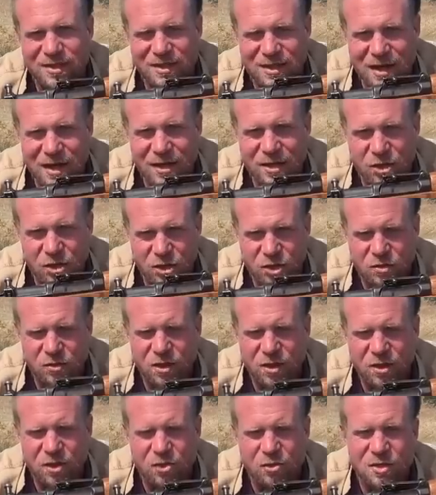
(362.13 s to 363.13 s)
today to
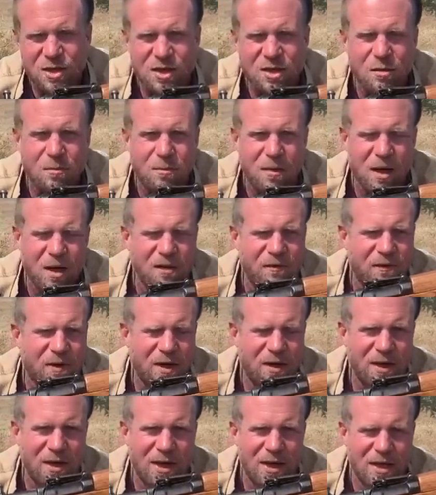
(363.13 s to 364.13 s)
shoot it, you need to
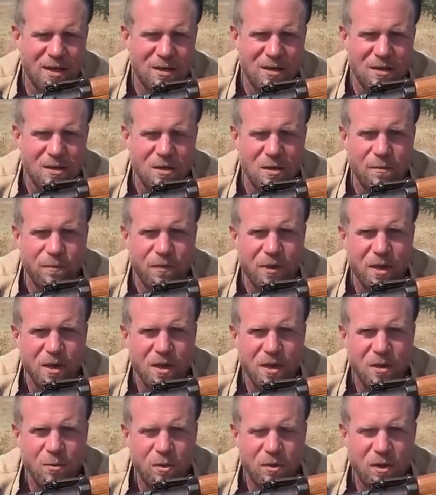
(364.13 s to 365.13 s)
modify the gas system
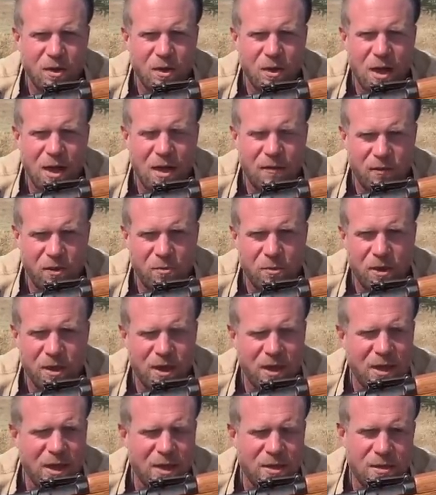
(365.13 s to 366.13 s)
with an
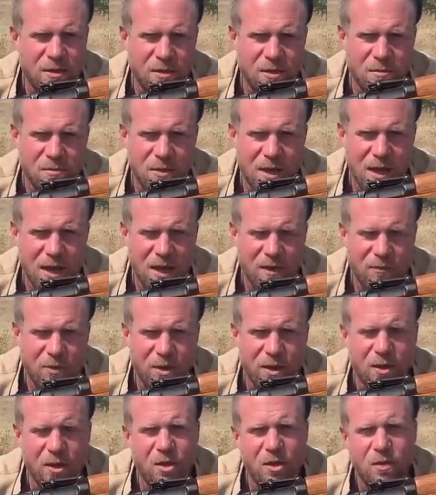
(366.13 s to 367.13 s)
aftermarket gas system. I have
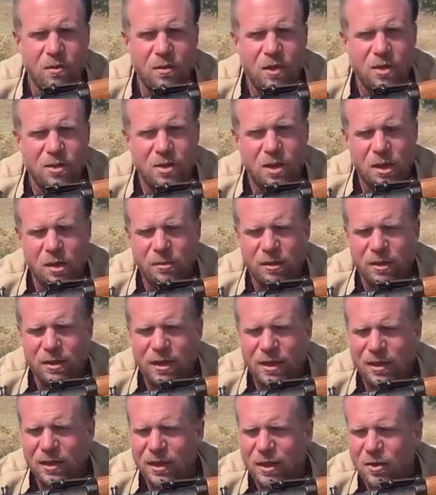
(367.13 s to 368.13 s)
one in here. I'll talk about
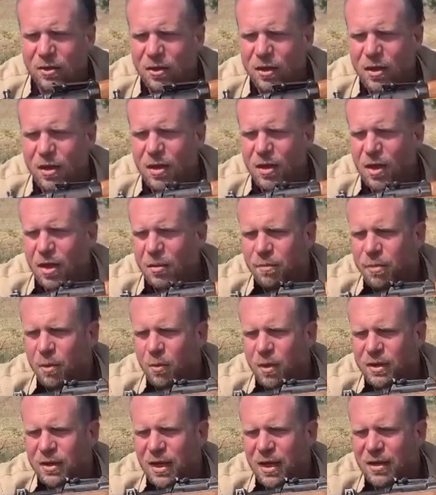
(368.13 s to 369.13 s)
that later. But
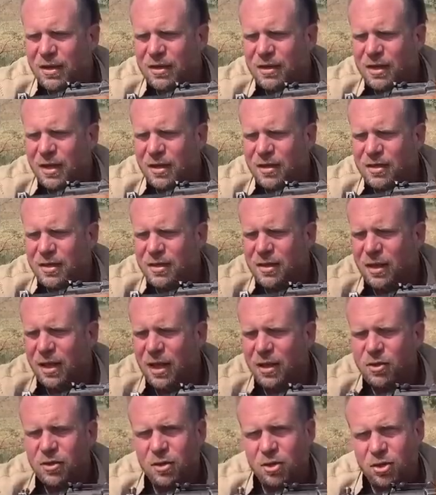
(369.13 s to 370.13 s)
what that does is
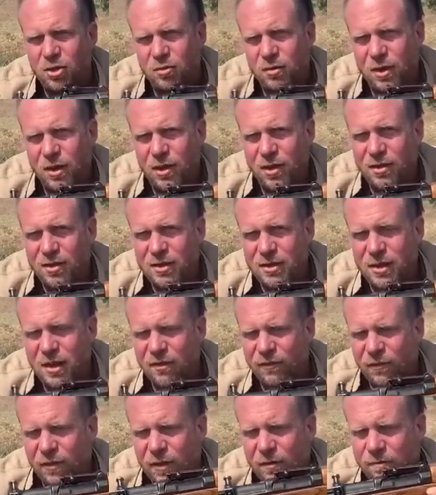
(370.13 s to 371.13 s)
allows you to shoot the gun
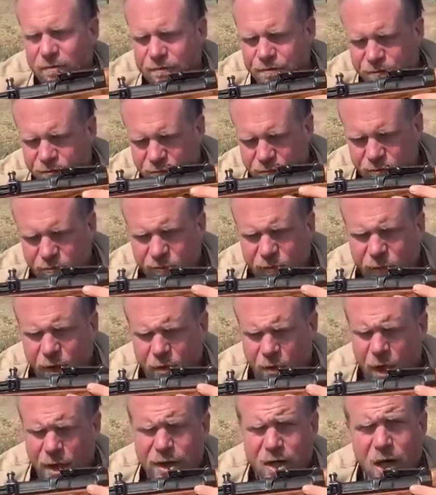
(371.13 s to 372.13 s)
safely.
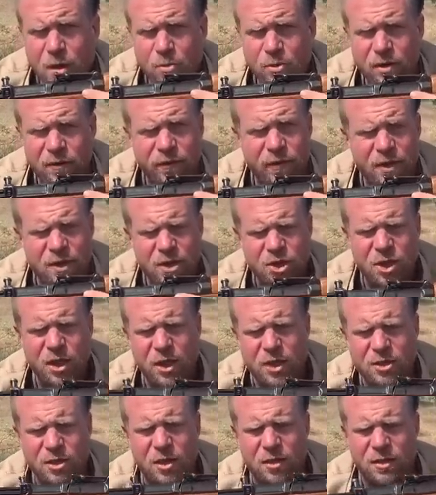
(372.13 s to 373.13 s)
A number of things
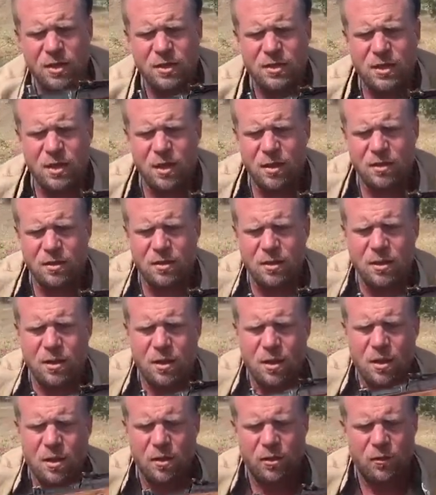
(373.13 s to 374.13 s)
changed on these guns
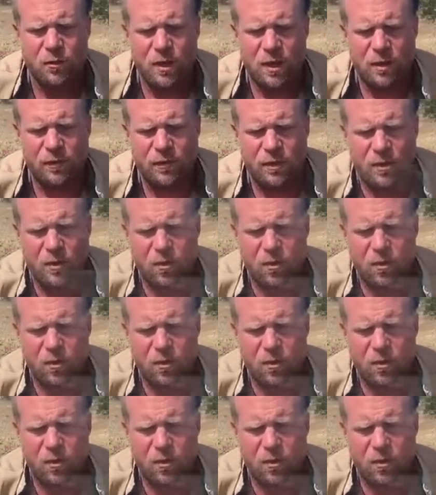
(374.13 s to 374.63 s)
throughout the